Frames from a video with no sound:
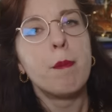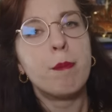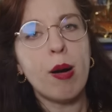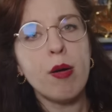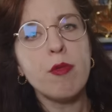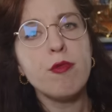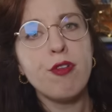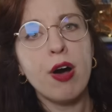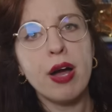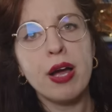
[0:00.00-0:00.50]

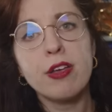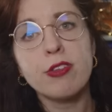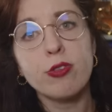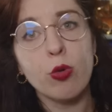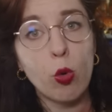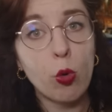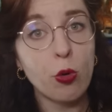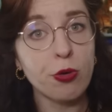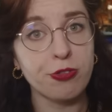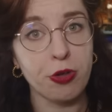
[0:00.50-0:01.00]

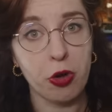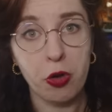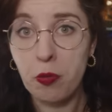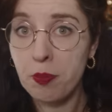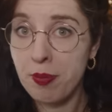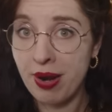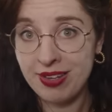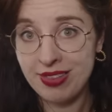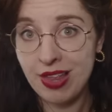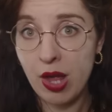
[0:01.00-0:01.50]
Bonfires
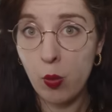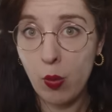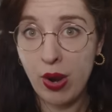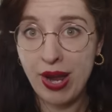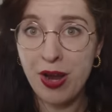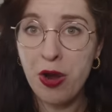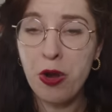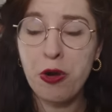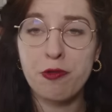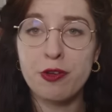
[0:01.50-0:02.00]
also made their
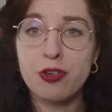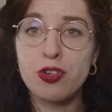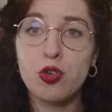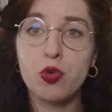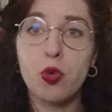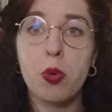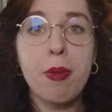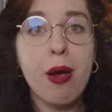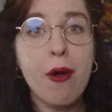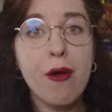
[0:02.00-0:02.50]
way over
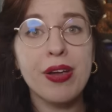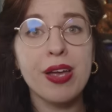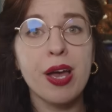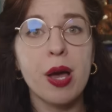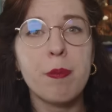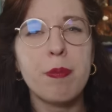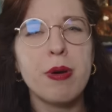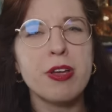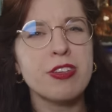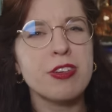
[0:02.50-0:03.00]
to
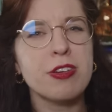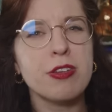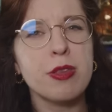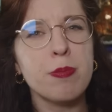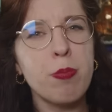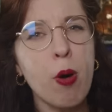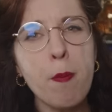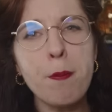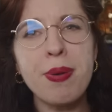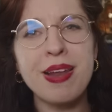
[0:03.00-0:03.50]
America, but
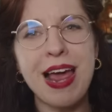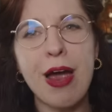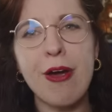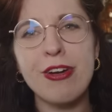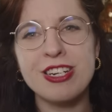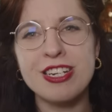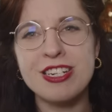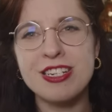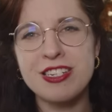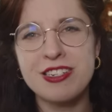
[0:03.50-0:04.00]
the
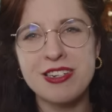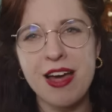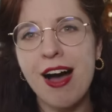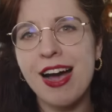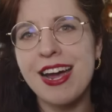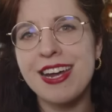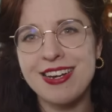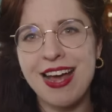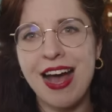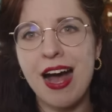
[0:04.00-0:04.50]
popularity
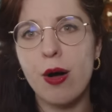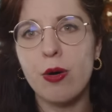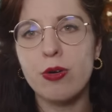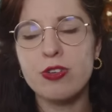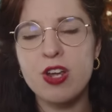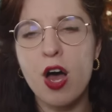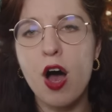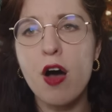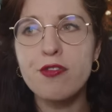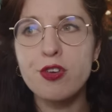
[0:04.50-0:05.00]
died
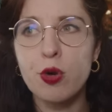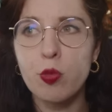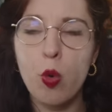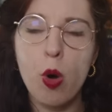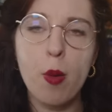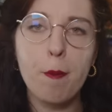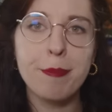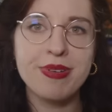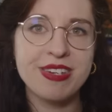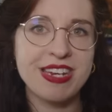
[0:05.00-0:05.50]
out after
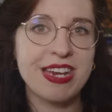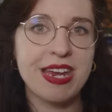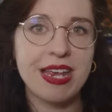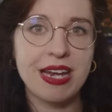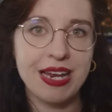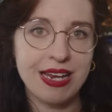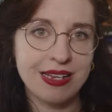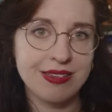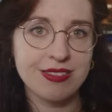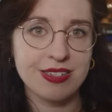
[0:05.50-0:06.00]
one
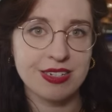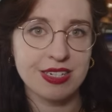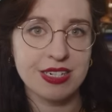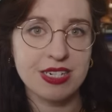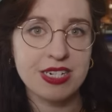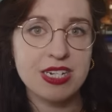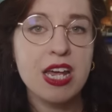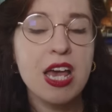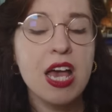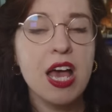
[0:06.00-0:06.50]
particular
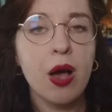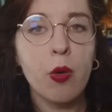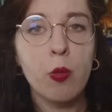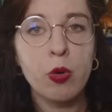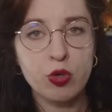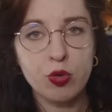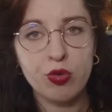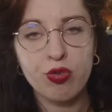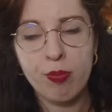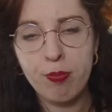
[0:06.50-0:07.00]
incident,
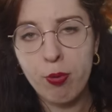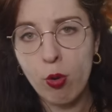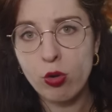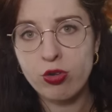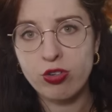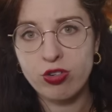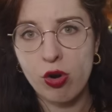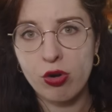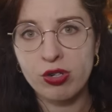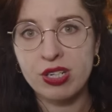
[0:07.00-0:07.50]
which was
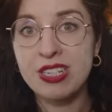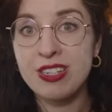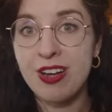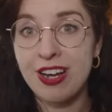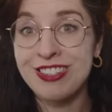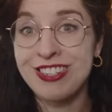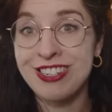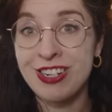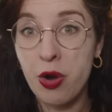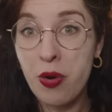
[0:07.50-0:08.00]
reported on in
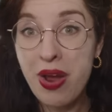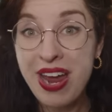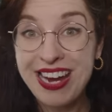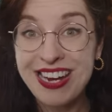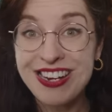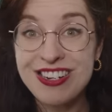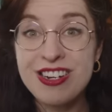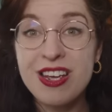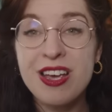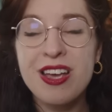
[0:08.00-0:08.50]

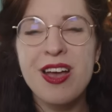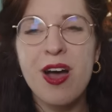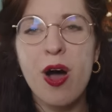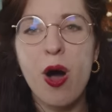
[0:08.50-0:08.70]
1908,